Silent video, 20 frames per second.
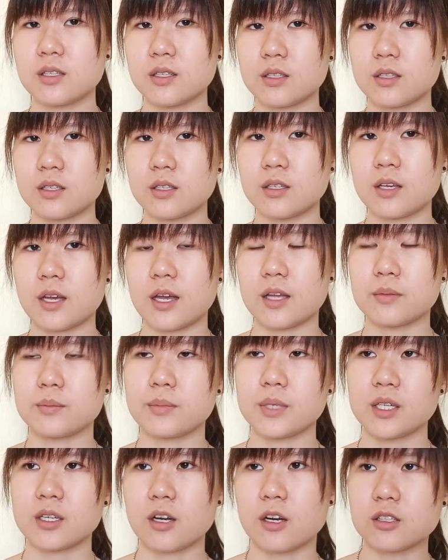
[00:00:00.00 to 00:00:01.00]
early
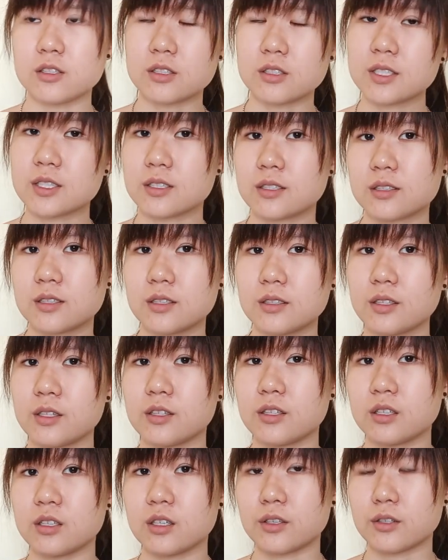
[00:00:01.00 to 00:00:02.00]
and be consistent
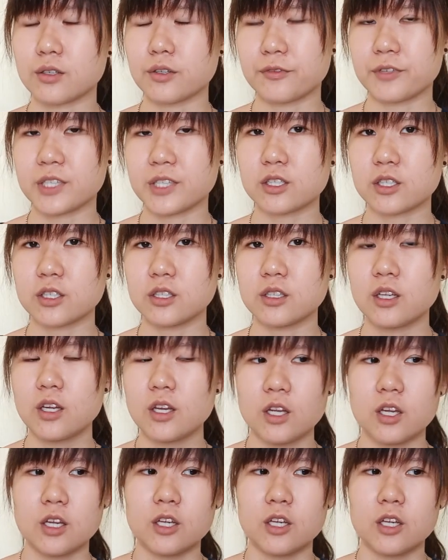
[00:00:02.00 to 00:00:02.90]
in your revision.